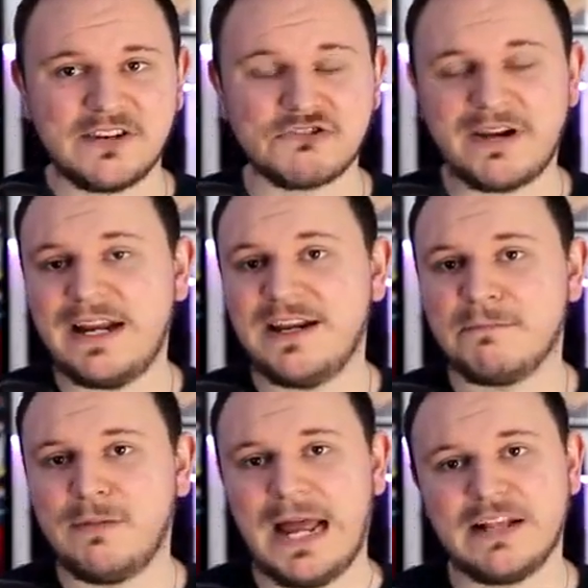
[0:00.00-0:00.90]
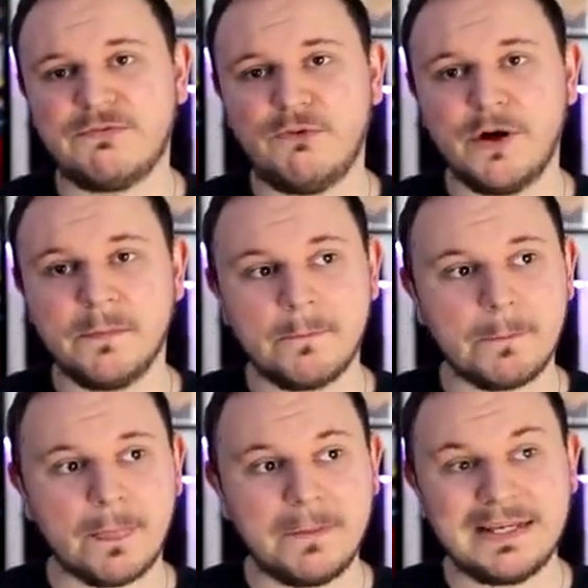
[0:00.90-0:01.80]
trading platform,
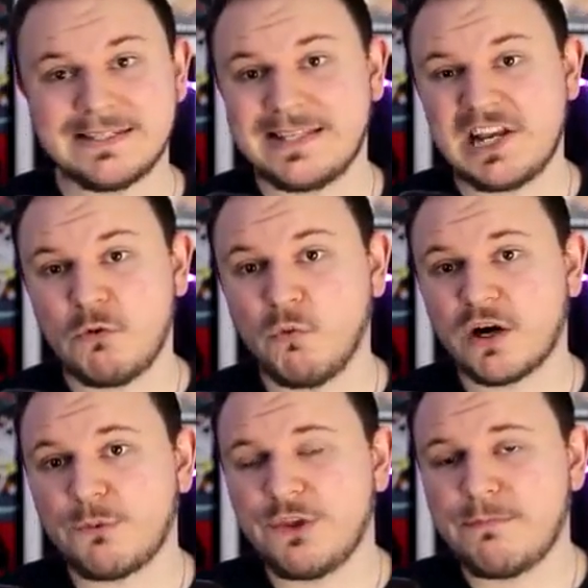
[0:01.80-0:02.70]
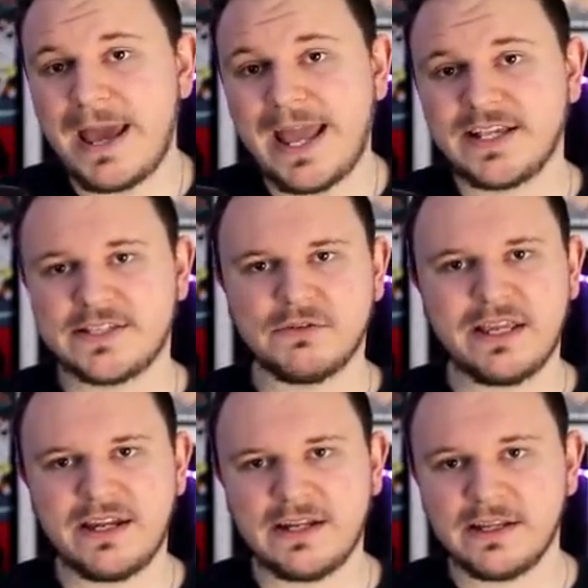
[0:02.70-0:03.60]
because they don't work with banks, so
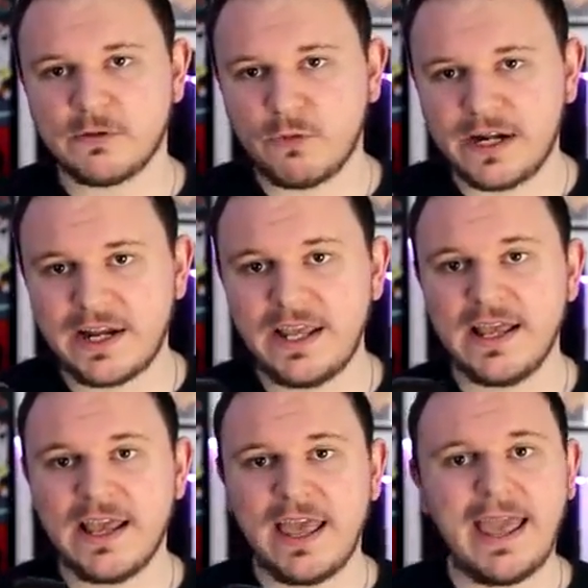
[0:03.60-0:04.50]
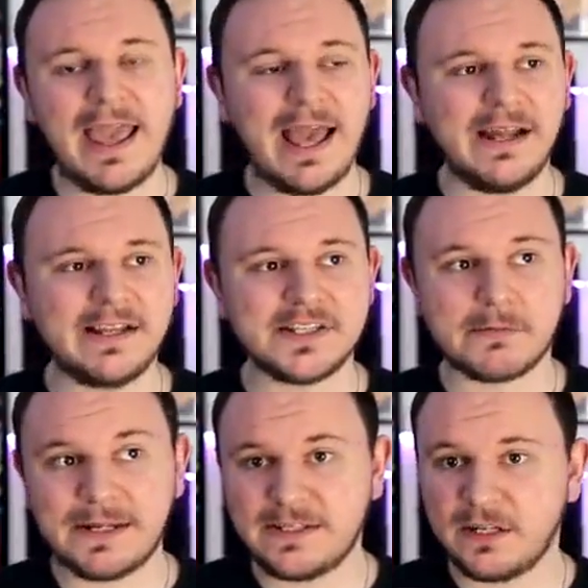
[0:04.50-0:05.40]
they need liquidity, and as a
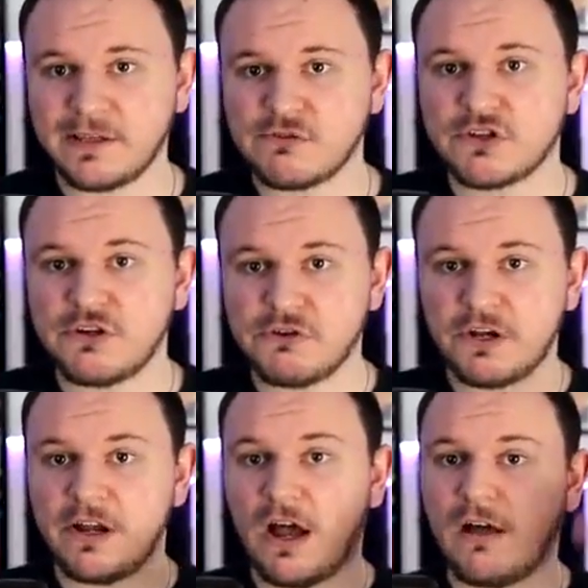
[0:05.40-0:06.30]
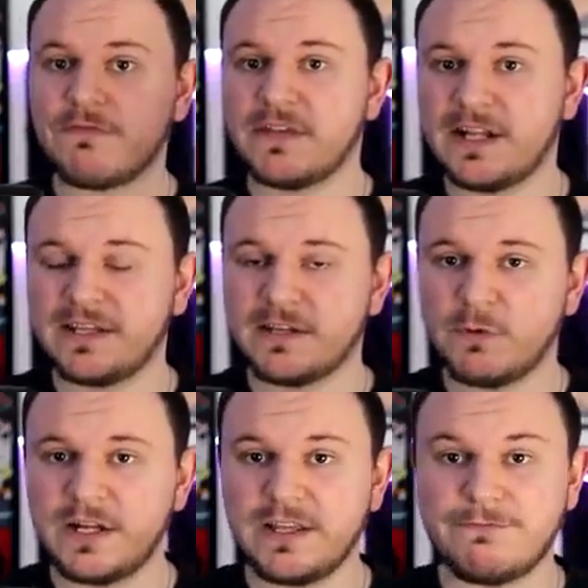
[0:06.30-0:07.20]
retail user you can offer that
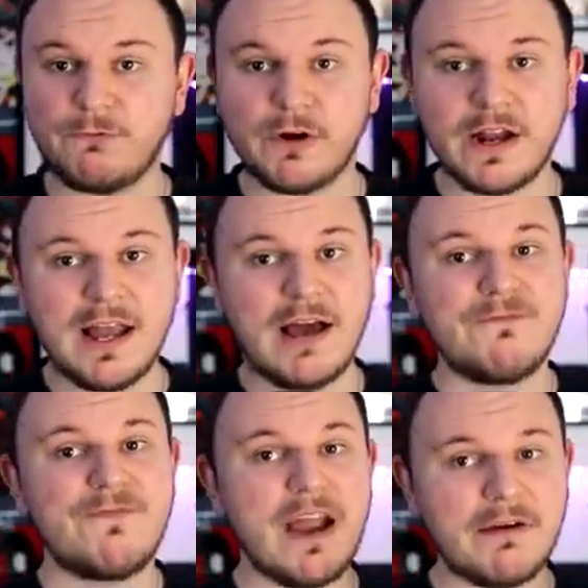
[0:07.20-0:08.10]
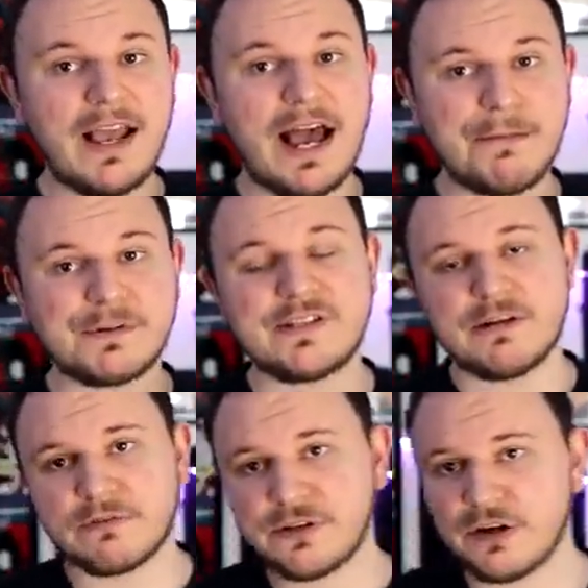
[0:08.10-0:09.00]
liquidity for a very high
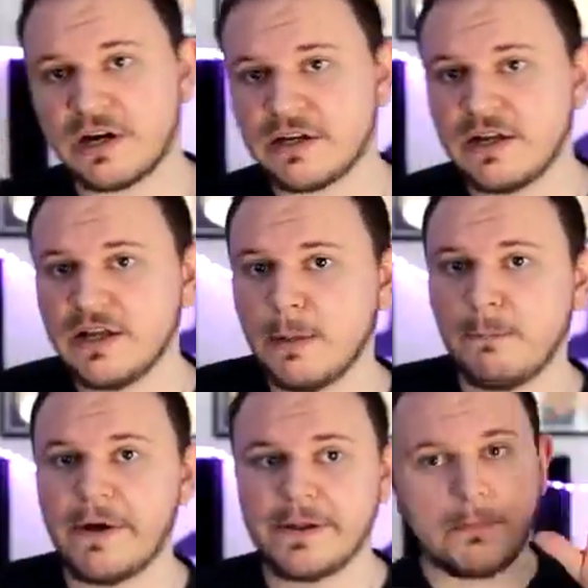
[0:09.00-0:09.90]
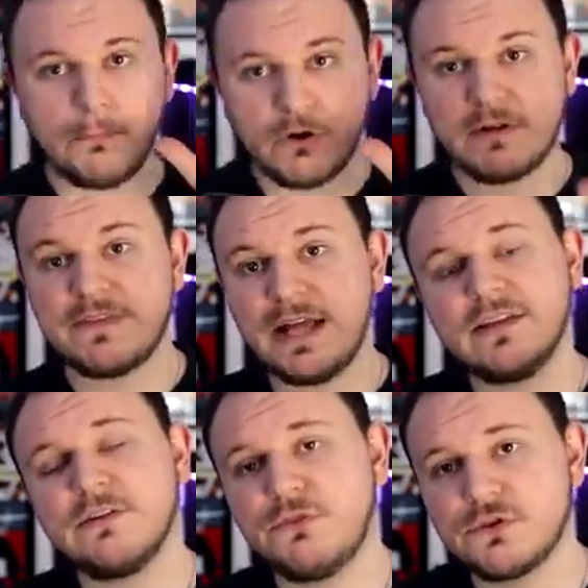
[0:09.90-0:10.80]
% return. But more of that
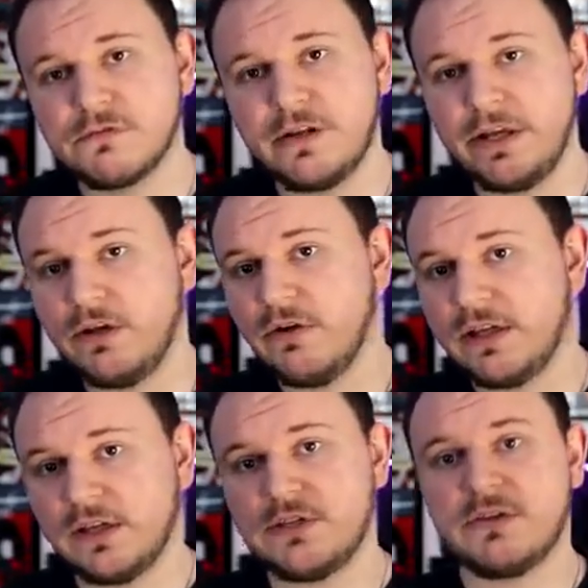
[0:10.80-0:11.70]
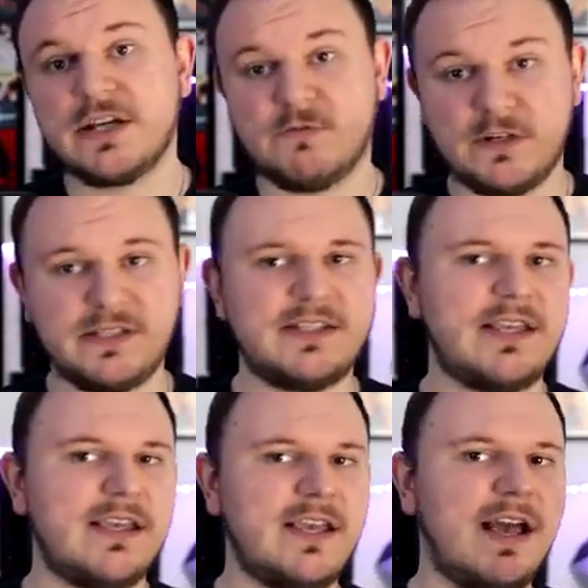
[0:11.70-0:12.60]
in a future video, in case you guys want to
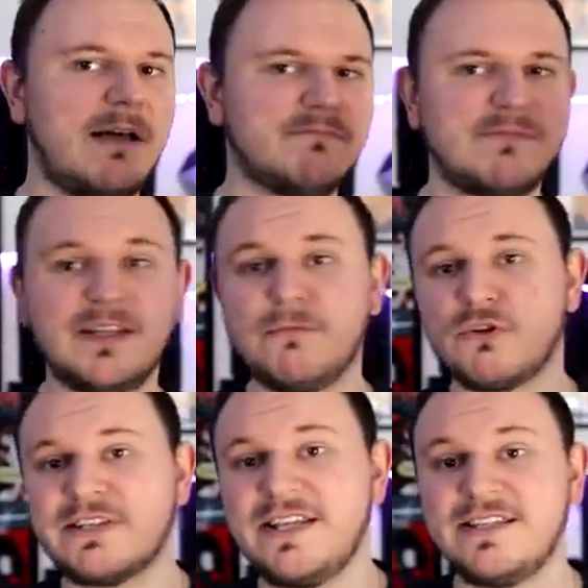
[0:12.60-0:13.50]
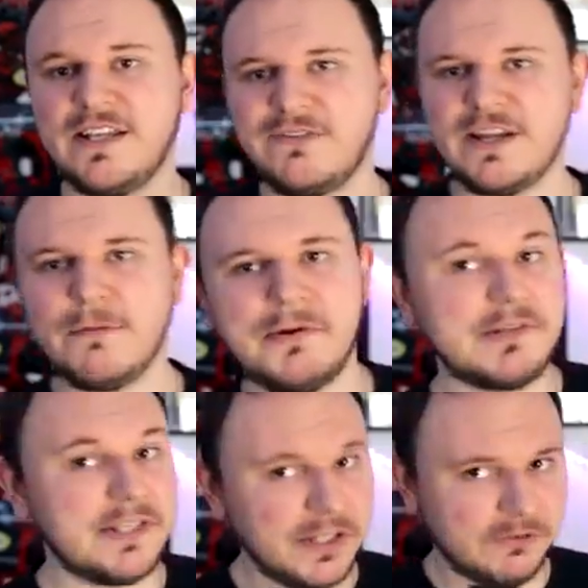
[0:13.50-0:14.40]
see a little more detailed video
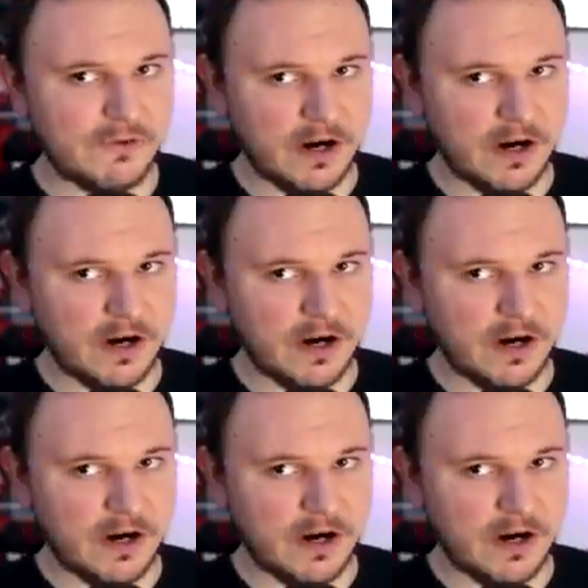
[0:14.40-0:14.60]
about yield